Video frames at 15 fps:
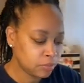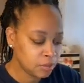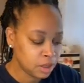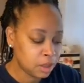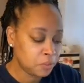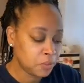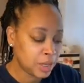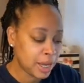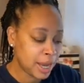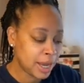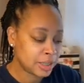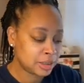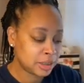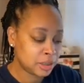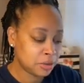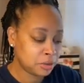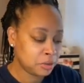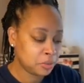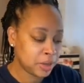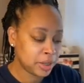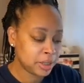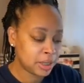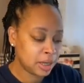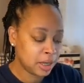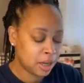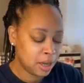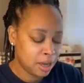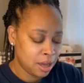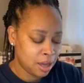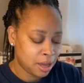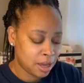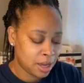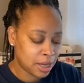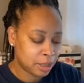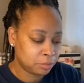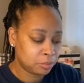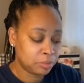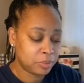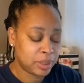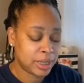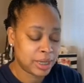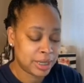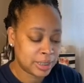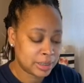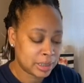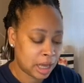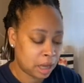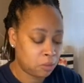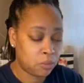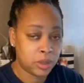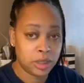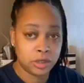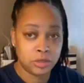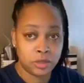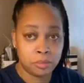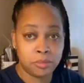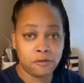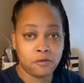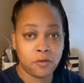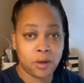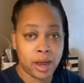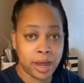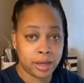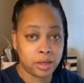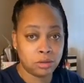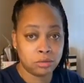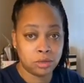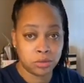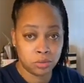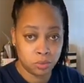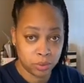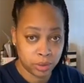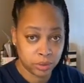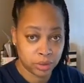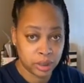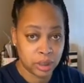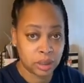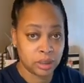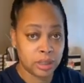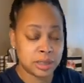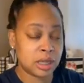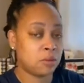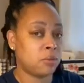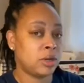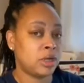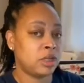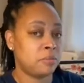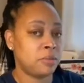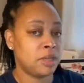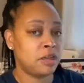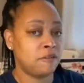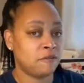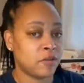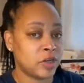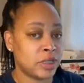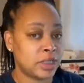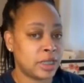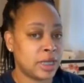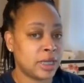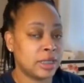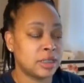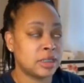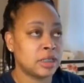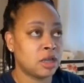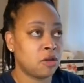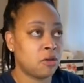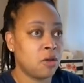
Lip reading: when I actually go to work because I want to do it before I go to work because I want it to be the first thing. So